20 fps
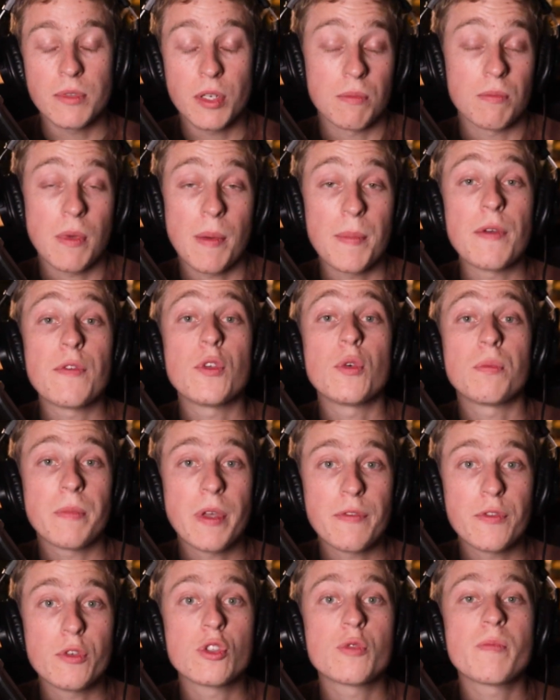
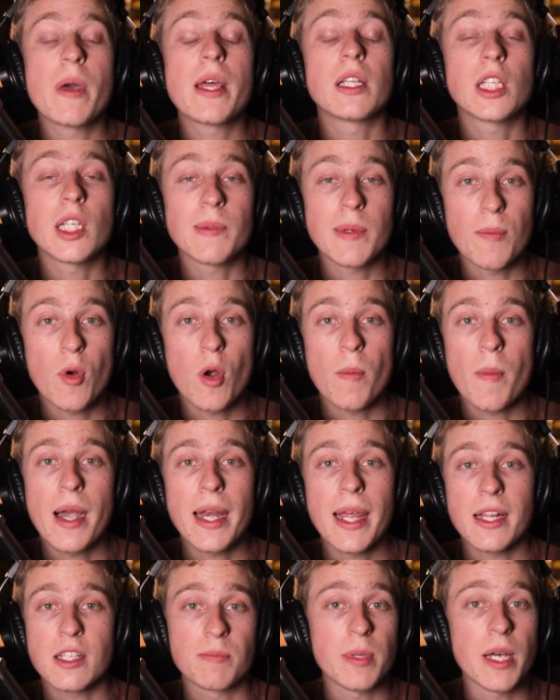if you spend a little bit more
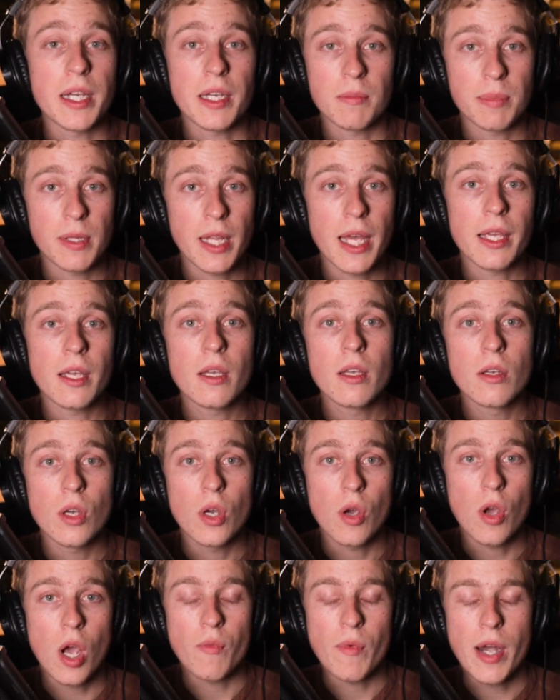money, it's plug and play,
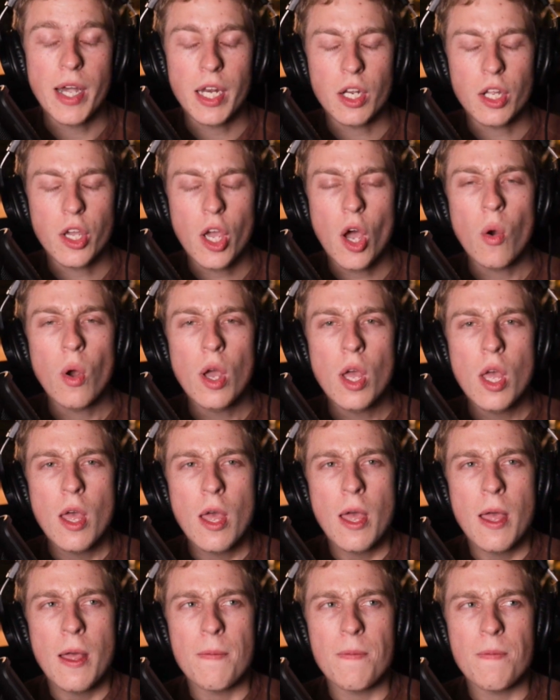ready to go.
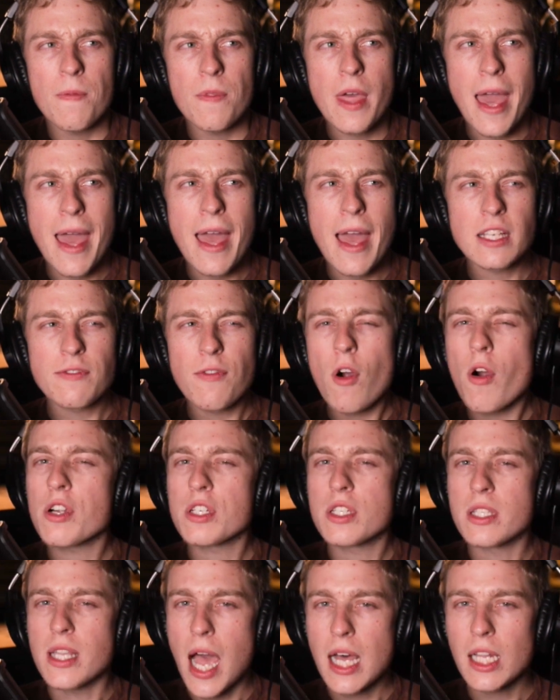As far
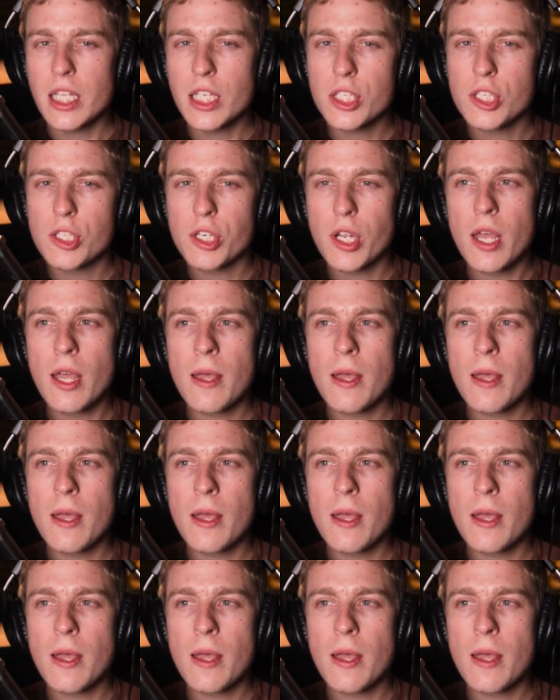as knowledge,